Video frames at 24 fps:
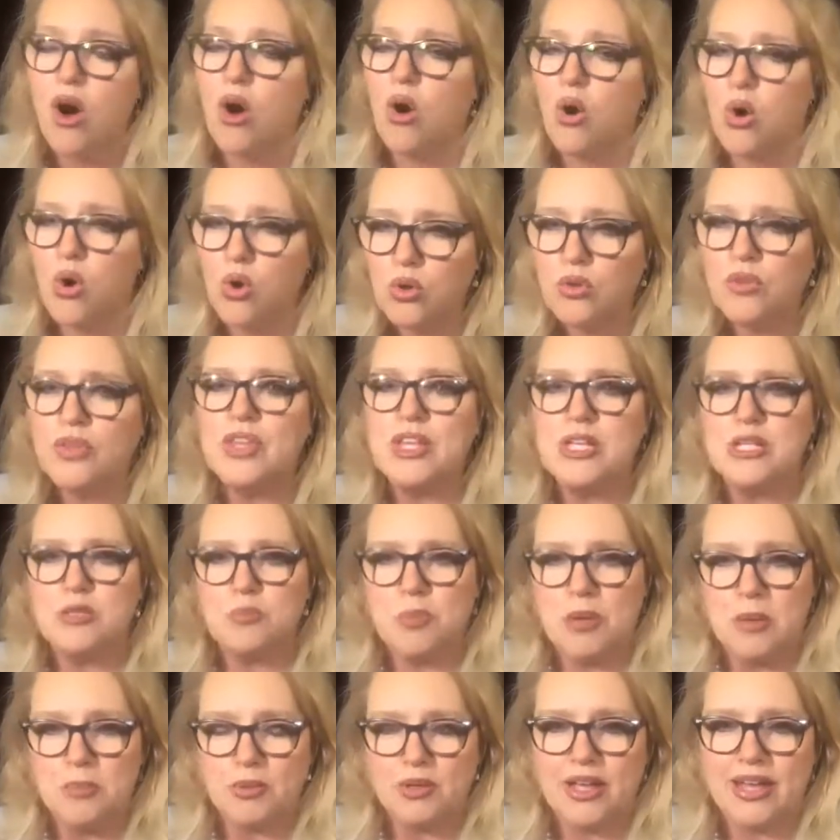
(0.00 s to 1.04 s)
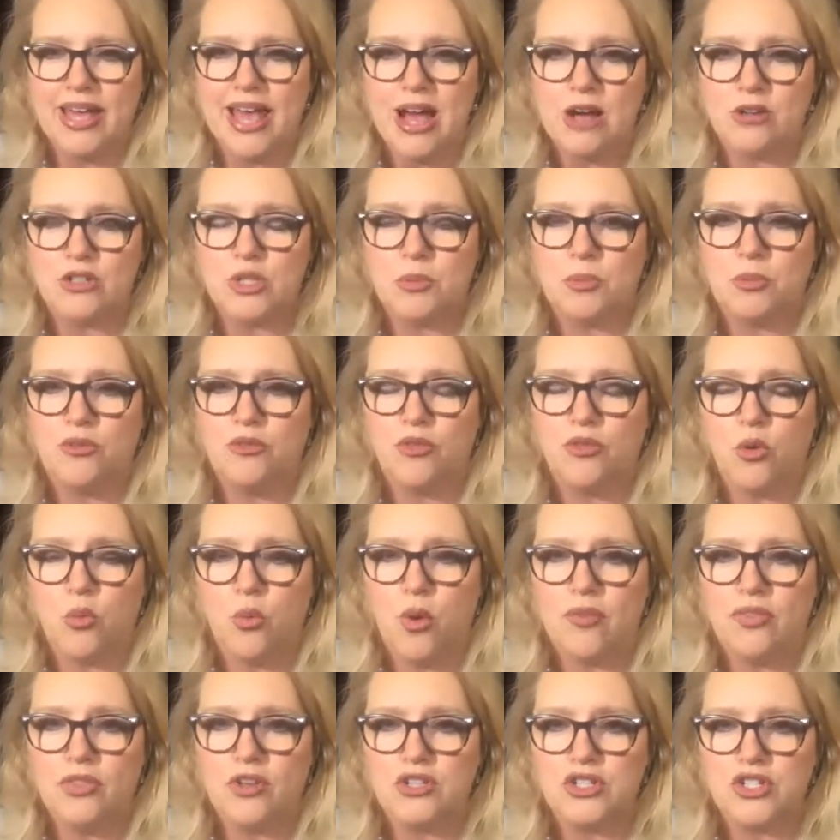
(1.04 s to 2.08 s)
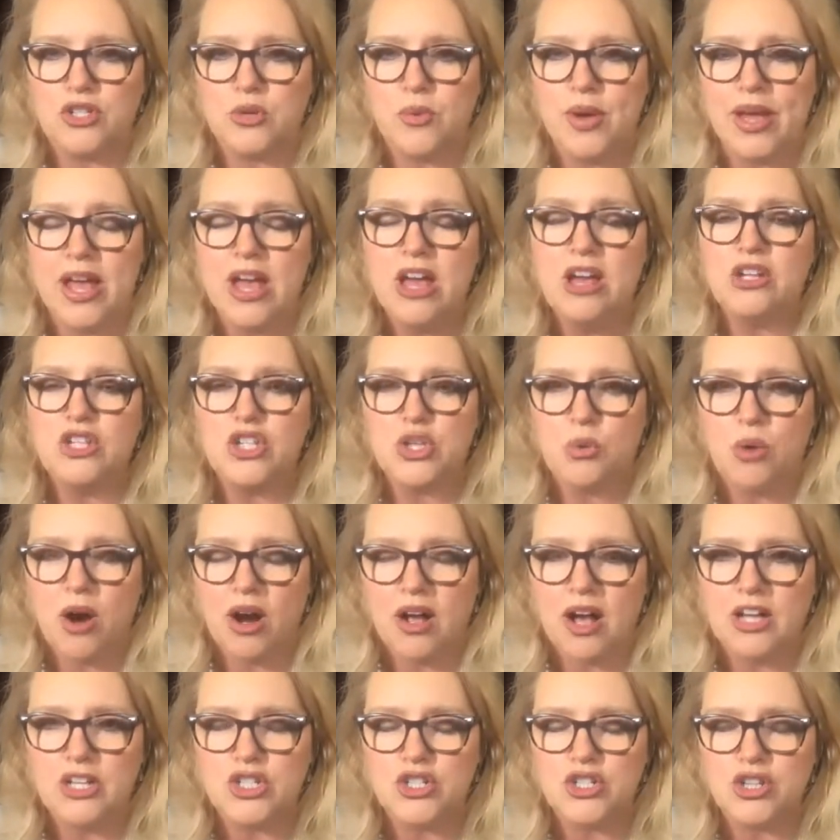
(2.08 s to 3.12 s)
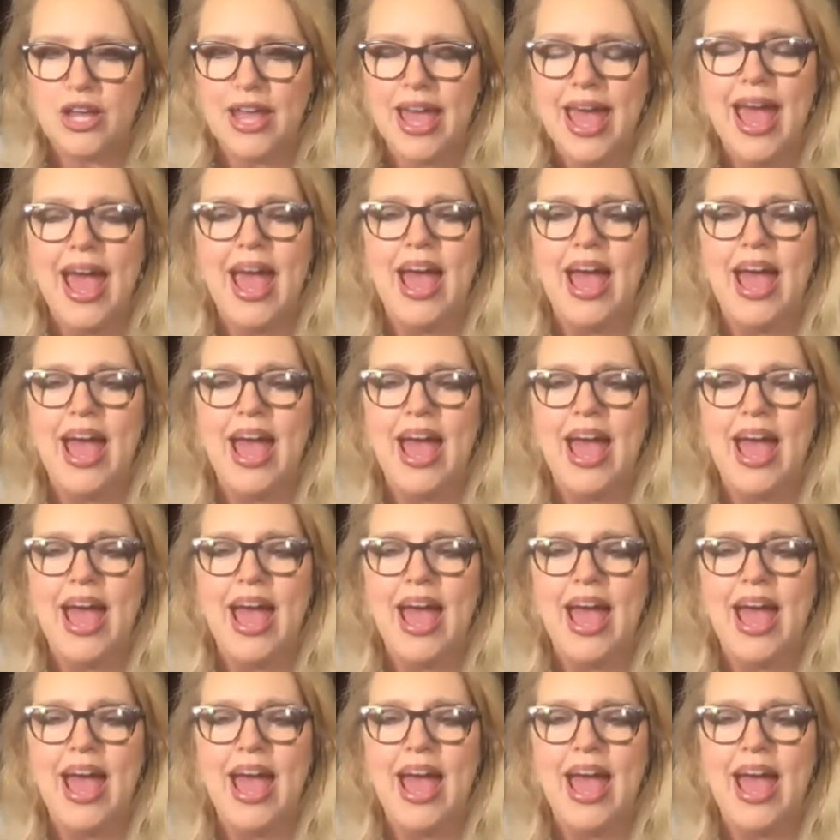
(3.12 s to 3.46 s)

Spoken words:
Hold these people accountable for what they're doing to our country.